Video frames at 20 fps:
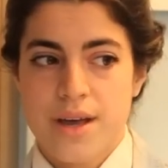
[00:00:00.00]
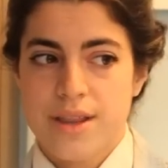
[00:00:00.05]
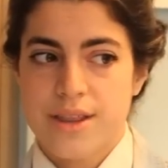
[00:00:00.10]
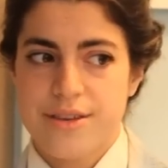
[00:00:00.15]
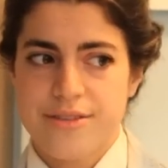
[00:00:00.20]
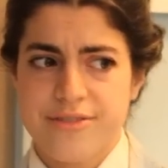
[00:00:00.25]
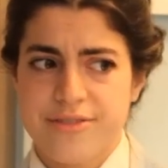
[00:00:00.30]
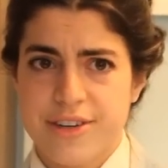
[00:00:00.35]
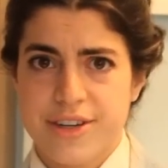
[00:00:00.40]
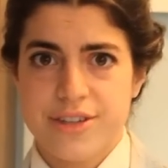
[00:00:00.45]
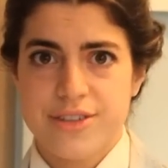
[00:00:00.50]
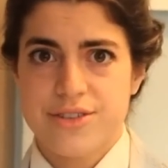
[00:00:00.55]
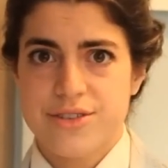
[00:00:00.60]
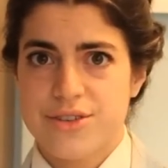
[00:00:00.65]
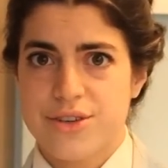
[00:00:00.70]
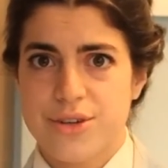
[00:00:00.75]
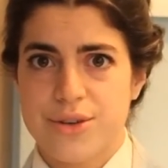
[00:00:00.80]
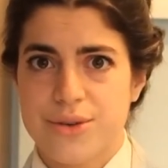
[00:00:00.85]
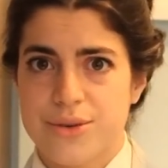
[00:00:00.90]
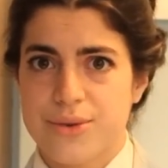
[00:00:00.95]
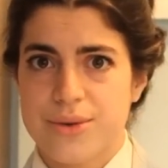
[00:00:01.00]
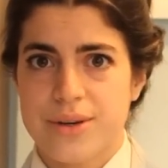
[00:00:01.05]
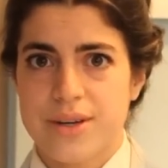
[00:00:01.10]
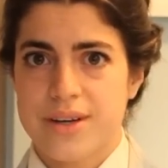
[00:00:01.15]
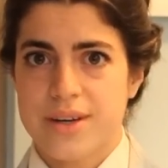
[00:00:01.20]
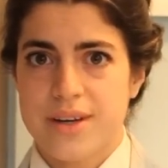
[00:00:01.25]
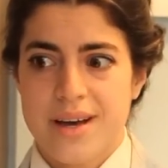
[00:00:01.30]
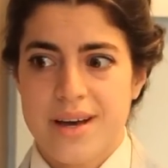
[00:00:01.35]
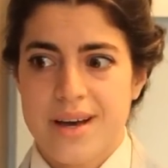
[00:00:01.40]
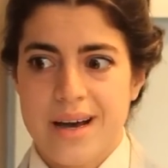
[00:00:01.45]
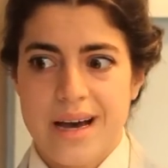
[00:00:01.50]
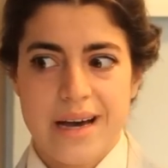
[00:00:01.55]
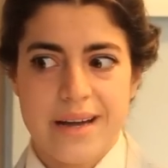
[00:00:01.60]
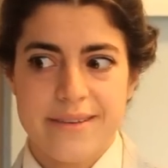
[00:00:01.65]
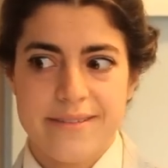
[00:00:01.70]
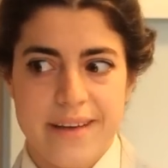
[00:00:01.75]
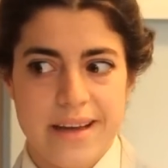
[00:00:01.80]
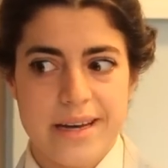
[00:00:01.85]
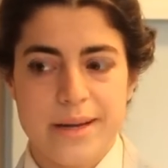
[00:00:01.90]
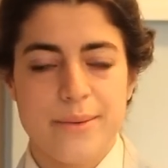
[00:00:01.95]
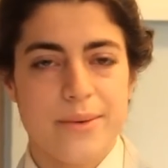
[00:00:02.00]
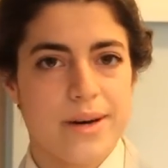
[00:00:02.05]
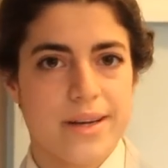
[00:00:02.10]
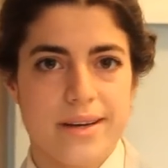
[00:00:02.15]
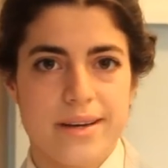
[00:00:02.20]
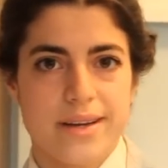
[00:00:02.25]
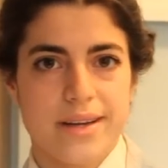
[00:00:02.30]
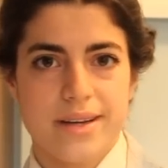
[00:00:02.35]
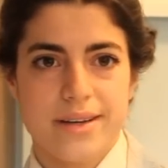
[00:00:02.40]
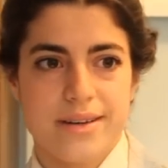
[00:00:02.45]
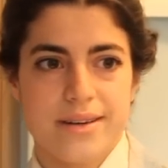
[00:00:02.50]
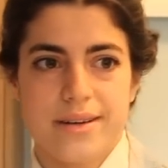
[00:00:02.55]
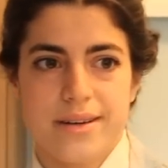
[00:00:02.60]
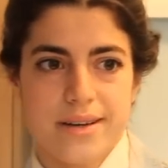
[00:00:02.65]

the first two out of anyone in,